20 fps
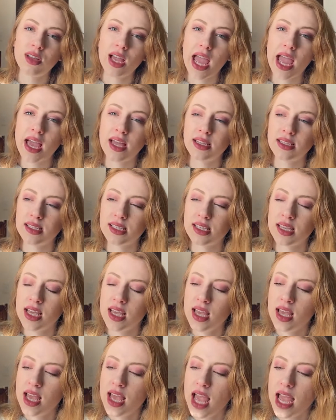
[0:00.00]
And
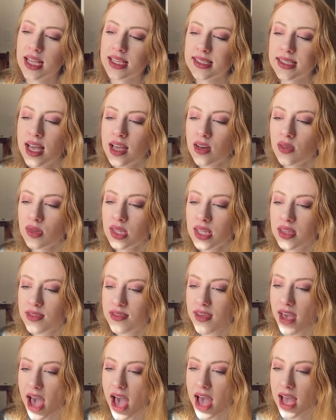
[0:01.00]
it's not only
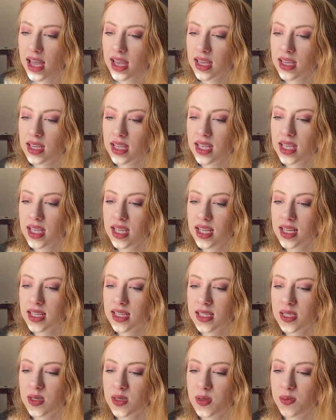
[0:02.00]
that, he
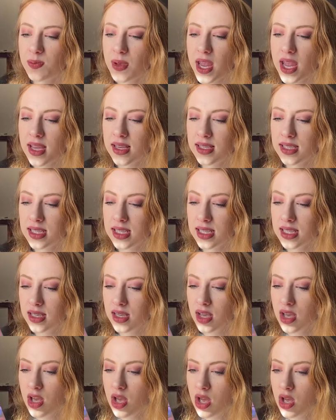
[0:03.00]
expanded
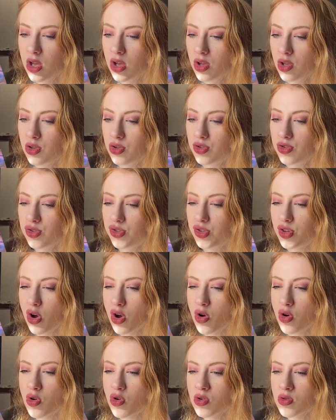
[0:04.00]

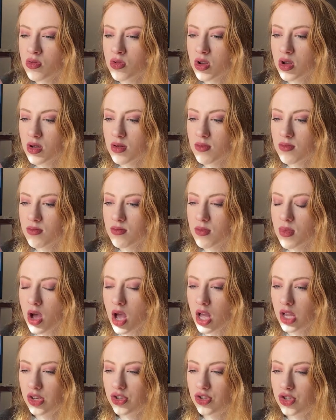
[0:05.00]
so
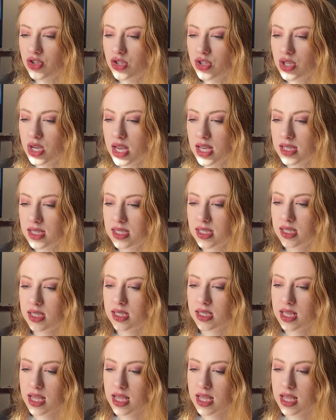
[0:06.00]
much into